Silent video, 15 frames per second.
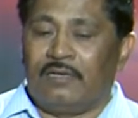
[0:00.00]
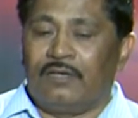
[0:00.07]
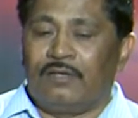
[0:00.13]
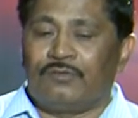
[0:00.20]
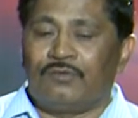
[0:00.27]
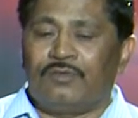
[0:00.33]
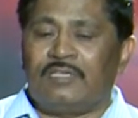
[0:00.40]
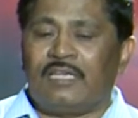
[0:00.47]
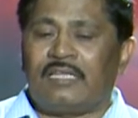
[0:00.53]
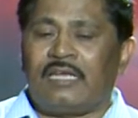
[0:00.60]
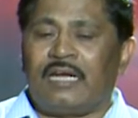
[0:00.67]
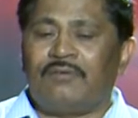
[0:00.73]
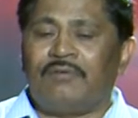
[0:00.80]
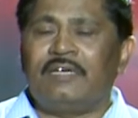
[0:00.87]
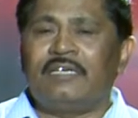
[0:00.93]
So, these are the
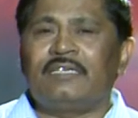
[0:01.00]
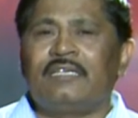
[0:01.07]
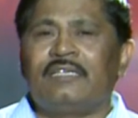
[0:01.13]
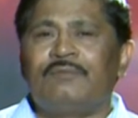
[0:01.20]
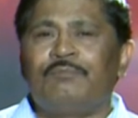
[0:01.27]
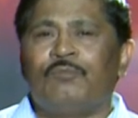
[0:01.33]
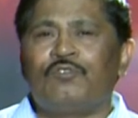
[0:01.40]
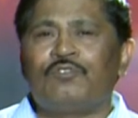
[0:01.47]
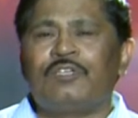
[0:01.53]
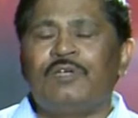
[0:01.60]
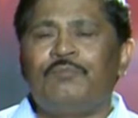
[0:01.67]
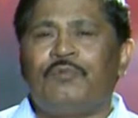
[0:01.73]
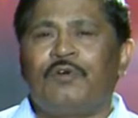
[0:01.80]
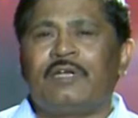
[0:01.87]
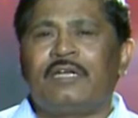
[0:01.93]
advantages, and most
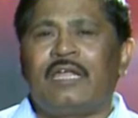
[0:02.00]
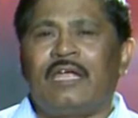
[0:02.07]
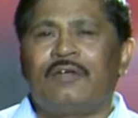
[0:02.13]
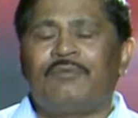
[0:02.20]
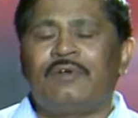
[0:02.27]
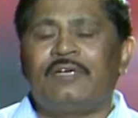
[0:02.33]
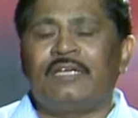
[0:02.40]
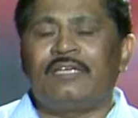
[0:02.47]
important advantage